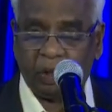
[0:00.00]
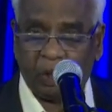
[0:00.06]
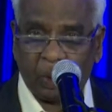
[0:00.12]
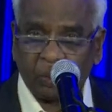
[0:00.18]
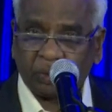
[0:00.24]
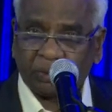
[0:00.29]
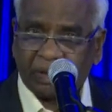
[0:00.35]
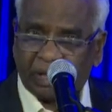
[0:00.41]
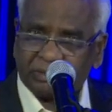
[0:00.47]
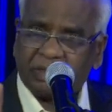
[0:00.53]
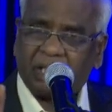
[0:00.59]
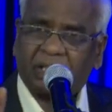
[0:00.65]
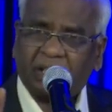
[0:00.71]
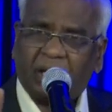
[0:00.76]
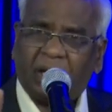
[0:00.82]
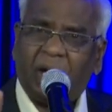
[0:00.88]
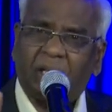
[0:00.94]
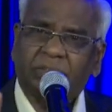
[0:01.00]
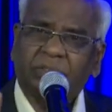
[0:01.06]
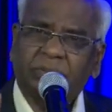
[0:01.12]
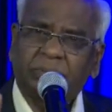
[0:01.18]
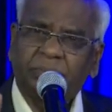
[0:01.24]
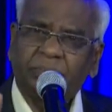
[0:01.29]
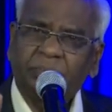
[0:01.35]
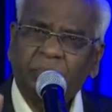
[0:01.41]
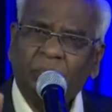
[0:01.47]
He looked at the
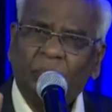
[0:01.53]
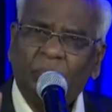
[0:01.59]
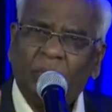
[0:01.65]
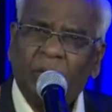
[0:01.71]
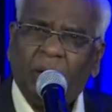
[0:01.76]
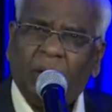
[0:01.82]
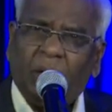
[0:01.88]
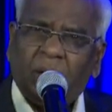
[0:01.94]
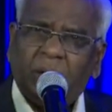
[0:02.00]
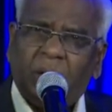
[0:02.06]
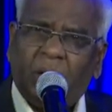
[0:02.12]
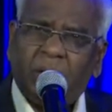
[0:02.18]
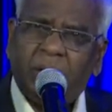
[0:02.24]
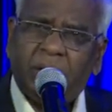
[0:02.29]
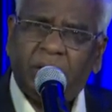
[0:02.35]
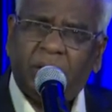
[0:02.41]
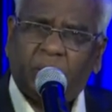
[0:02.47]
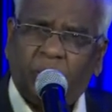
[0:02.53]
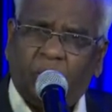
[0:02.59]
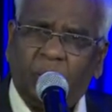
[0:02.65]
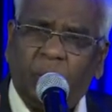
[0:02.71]
cross. He,